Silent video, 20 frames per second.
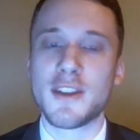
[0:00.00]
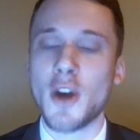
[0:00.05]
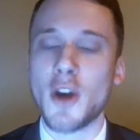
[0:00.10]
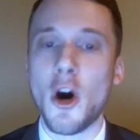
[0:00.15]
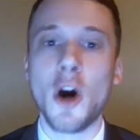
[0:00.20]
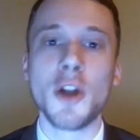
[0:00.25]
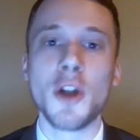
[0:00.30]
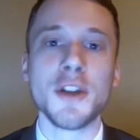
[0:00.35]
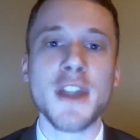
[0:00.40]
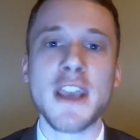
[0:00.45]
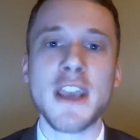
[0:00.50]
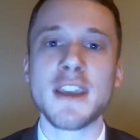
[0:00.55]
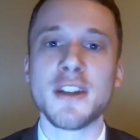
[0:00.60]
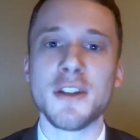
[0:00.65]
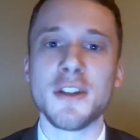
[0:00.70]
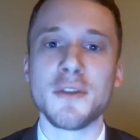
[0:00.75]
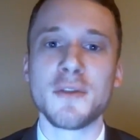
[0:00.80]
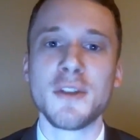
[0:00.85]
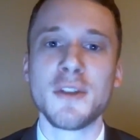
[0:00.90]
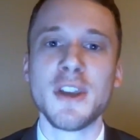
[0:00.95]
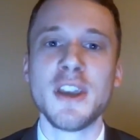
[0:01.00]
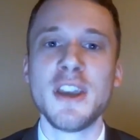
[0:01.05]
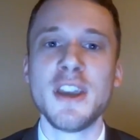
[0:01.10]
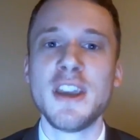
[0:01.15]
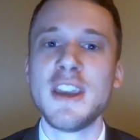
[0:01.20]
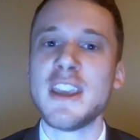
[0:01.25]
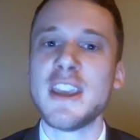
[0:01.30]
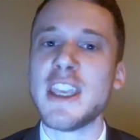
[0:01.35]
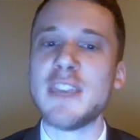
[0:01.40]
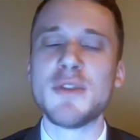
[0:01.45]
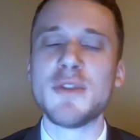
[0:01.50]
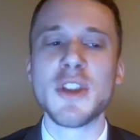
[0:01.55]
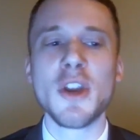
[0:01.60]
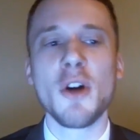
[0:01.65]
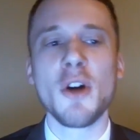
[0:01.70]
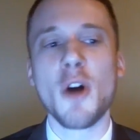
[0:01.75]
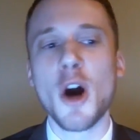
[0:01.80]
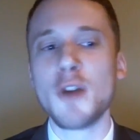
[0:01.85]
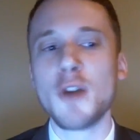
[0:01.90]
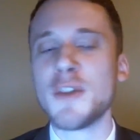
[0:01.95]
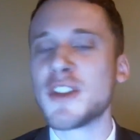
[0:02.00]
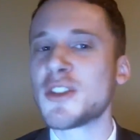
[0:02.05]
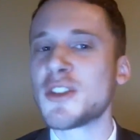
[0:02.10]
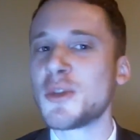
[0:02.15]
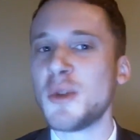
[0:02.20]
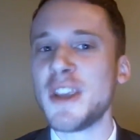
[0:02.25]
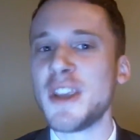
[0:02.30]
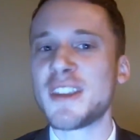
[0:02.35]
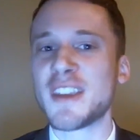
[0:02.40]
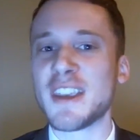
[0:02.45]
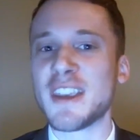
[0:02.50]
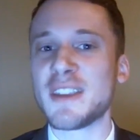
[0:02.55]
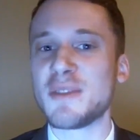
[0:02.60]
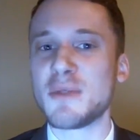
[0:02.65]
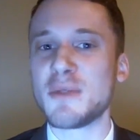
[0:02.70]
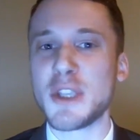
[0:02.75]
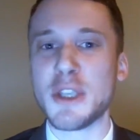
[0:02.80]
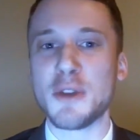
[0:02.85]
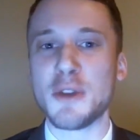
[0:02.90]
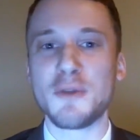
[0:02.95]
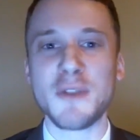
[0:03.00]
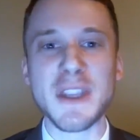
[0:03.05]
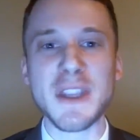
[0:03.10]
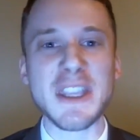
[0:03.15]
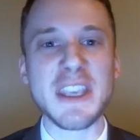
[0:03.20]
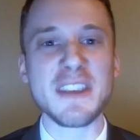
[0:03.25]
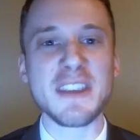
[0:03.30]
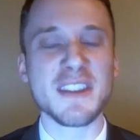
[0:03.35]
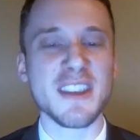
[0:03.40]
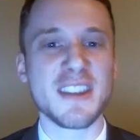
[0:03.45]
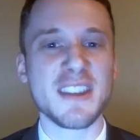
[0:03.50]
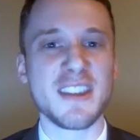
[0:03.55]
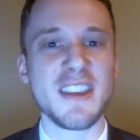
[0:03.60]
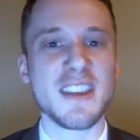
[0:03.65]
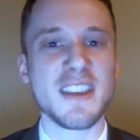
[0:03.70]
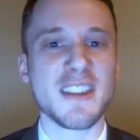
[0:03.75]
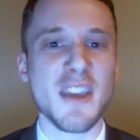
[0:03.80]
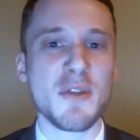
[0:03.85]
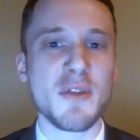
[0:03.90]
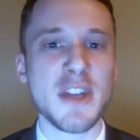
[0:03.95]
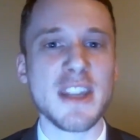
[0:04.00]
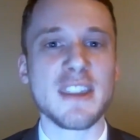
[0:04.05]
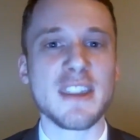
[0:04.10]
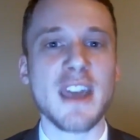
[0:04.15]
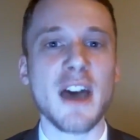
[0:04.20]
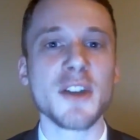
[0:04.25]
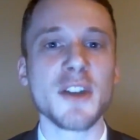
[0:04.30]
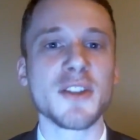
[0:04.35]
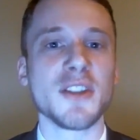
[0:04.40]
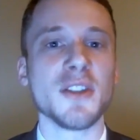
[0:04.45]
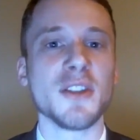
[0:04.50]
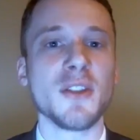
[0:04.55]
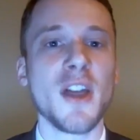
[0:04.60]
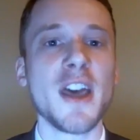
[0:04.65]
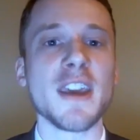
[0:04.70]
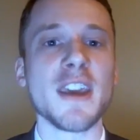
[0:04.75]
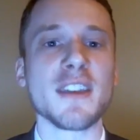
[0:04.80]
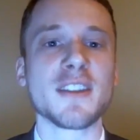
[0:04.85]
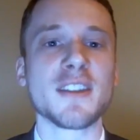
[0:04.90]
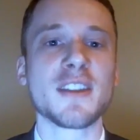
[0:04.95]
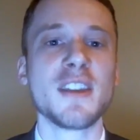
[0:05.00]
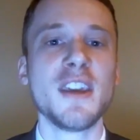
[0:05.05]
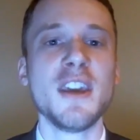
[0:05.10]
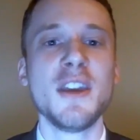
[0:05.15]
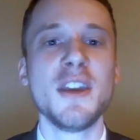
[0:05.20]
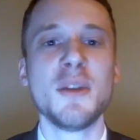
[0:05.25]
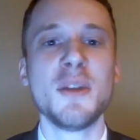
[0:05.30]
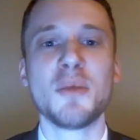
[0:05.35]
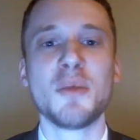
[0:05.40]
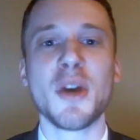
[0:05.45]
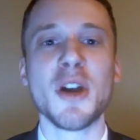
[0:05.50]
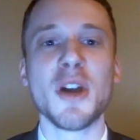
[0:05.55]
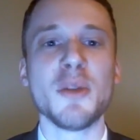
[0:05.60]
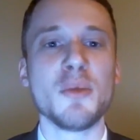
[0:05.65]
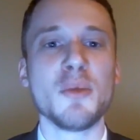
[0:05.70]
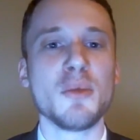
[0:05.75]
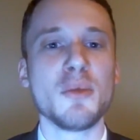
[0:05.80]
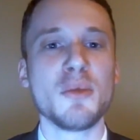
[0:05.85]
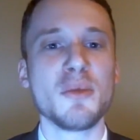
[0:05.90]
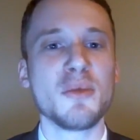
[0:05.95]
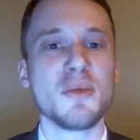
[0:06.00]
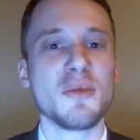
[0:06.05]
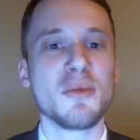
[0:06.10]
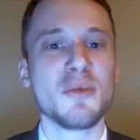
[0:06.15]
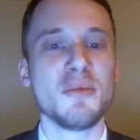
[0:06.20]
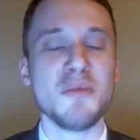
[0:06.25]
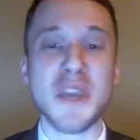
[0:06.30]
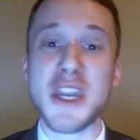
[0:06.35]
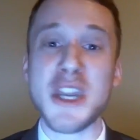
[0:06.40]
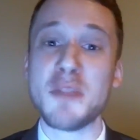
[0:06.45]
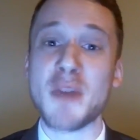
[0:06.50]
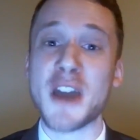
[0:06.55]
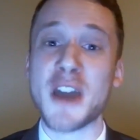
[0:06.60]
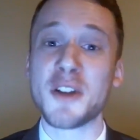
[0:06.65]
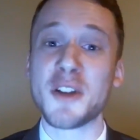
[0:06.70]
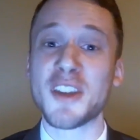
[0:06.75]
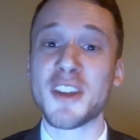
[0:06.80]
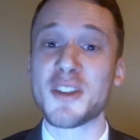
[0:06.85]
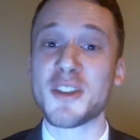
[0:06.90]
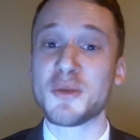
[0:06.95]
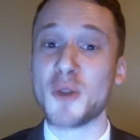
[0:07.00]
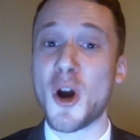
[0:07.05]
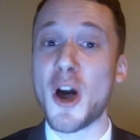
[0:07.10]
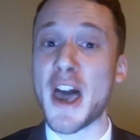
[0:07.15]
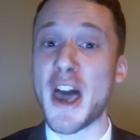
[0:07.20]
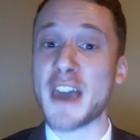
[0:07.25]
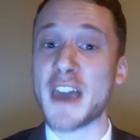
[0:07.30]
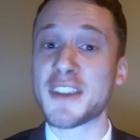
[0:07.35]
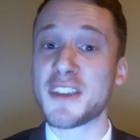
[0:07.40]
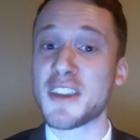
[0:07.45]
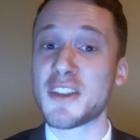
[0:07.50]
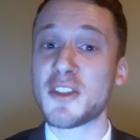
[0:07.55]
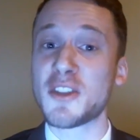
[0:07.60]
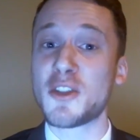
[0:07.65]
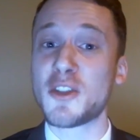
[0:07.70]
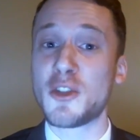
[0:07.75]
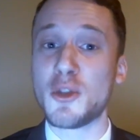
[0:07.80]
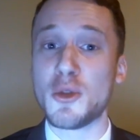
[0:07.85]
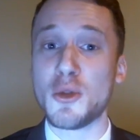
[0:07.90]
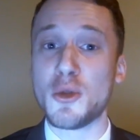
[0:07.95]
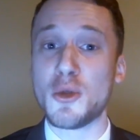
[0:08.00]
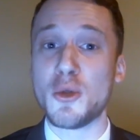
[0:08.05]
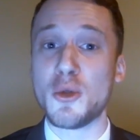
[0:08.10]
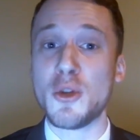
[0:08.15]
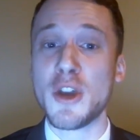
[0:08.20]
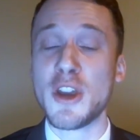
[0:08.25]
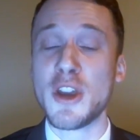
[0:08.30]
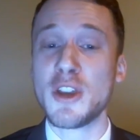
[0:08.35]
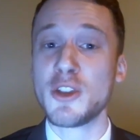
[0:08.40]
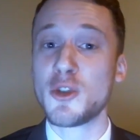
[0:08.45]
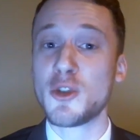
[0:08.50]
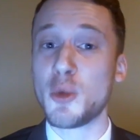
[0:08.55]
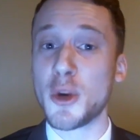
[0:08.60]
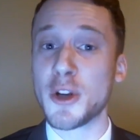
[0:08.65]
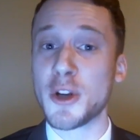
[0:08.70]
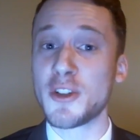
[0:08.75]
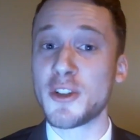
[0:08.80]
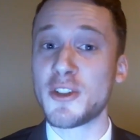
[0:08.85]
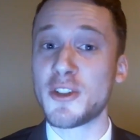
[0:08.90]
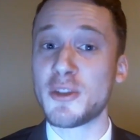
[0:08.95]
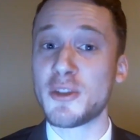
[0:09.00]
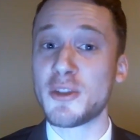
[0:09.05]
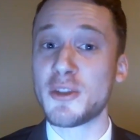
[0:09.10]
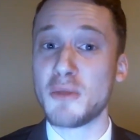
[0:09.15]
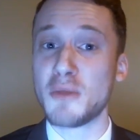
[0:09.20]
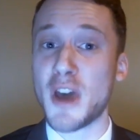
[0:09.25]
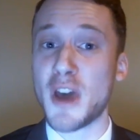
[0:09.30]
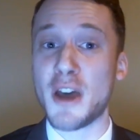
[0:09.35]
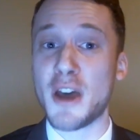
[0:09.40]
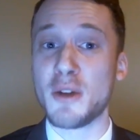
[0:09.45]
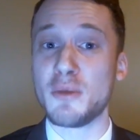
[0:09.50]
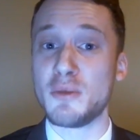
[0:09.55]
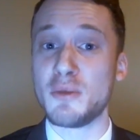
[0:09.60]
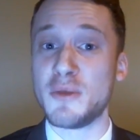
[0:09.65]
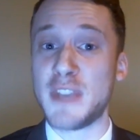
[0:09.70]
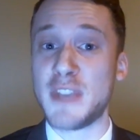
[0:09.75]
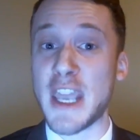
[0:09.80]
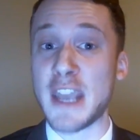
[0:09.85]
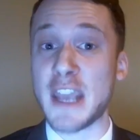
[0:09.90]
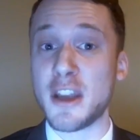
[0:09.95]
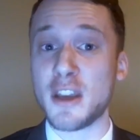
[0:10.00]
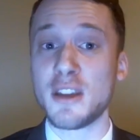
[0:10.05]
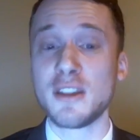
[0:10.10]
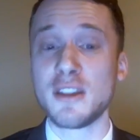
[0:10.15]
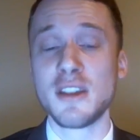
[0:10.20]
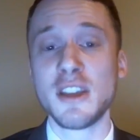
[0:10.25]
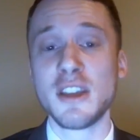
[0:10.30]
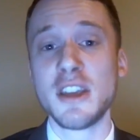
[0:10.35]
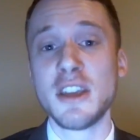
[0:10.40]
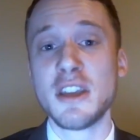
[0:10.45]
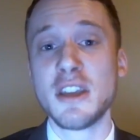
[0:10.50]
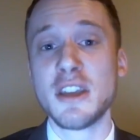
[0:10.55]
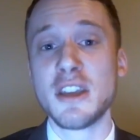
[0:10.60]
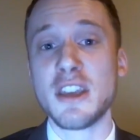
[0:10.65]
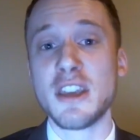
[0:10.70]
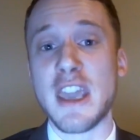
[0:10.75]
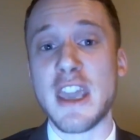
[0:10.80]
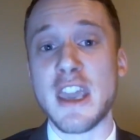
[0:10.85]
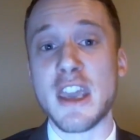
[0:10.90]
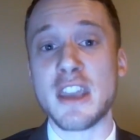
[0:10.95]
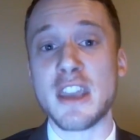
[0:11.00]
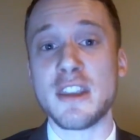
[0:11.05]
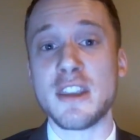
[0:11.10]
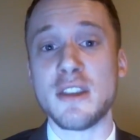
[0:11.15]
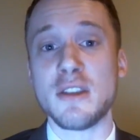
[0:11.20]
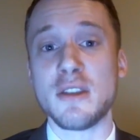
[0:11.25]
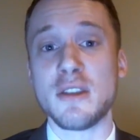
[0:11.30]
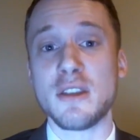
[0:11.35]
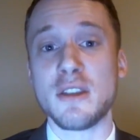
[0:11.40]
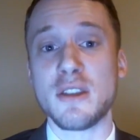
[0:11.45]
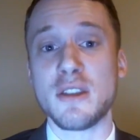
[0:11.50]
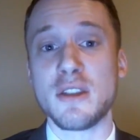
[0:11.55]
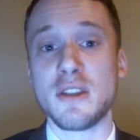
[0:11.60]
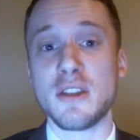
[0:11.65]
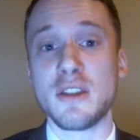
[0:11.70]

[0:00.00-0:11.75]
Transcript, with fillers: is all negative, even though all of his tweets get, you know, fifty, sixty, seventy thousand likes. But Media Matters has raw access to Twitter's uh, data, and